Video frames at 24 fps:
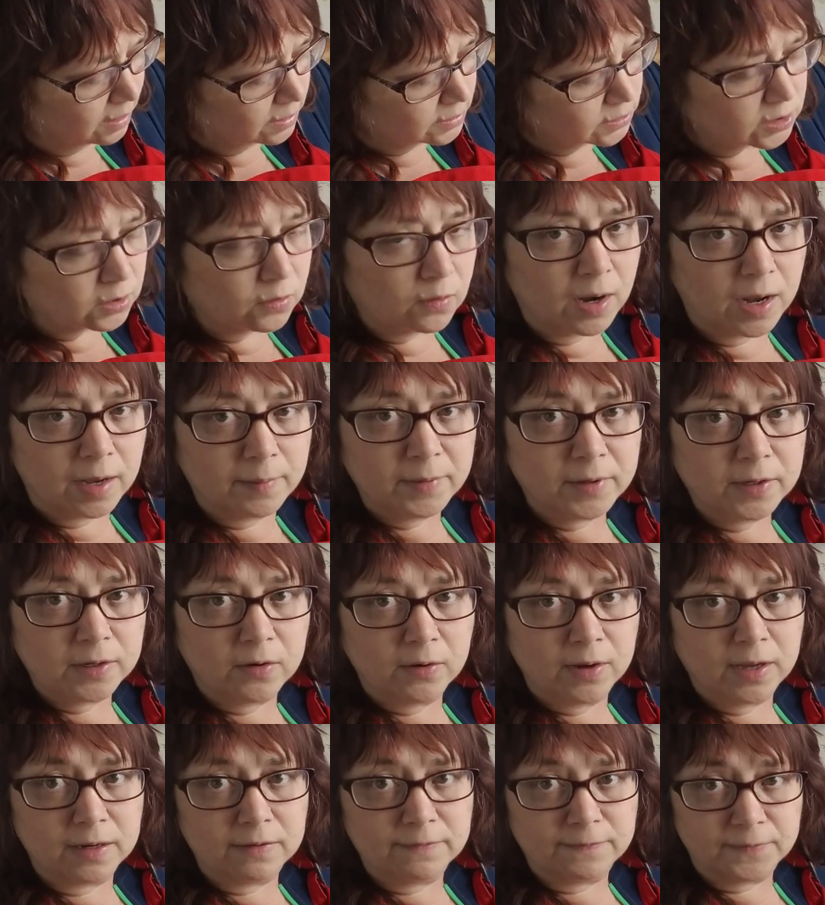So I'm going to go
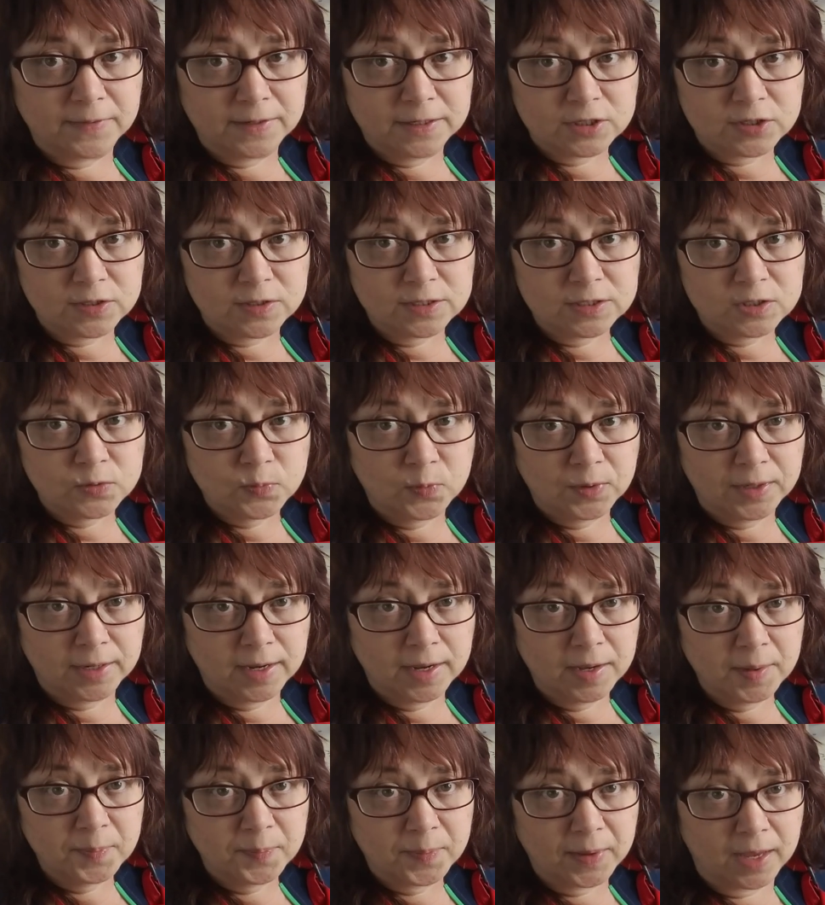ahead and finish this one
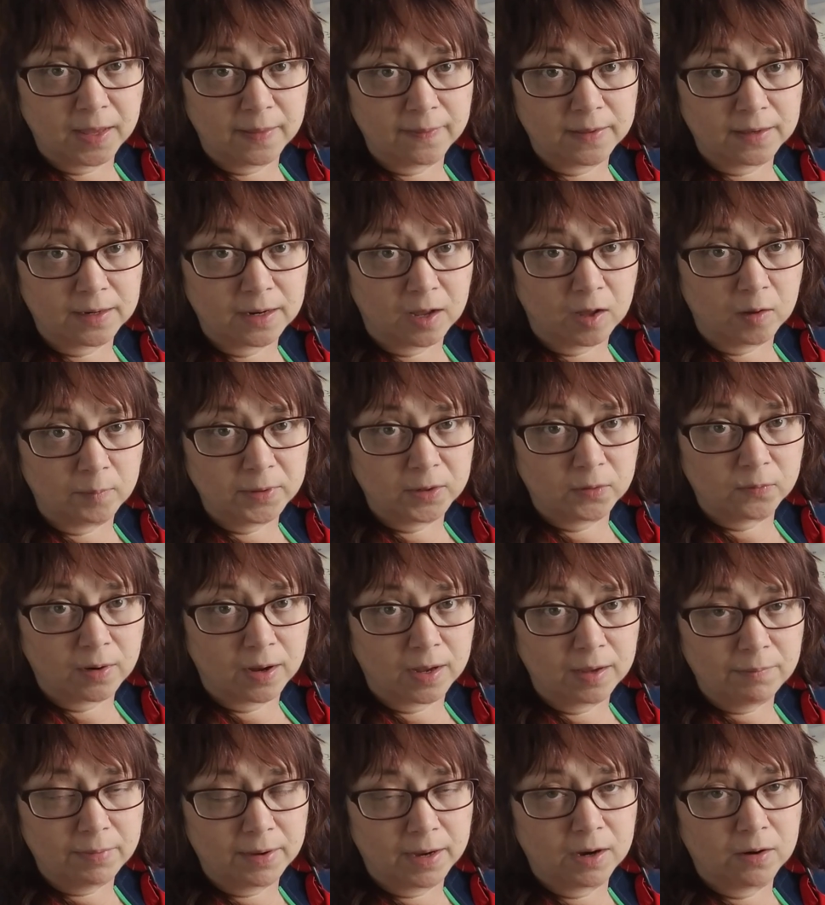up, and then I'll be
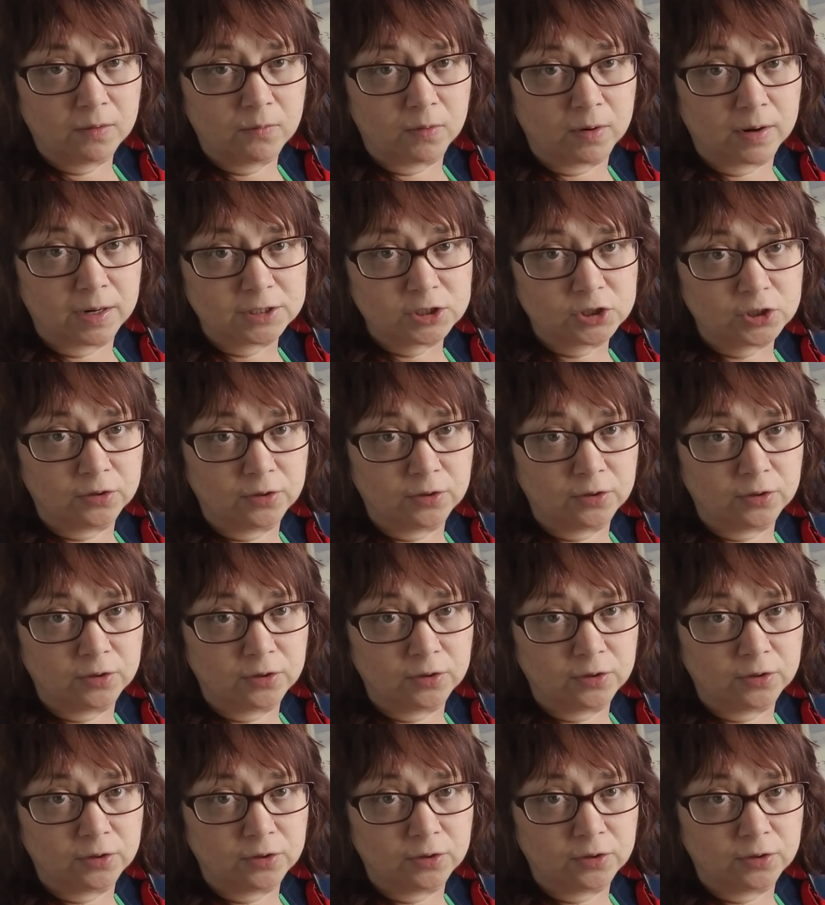right back where I show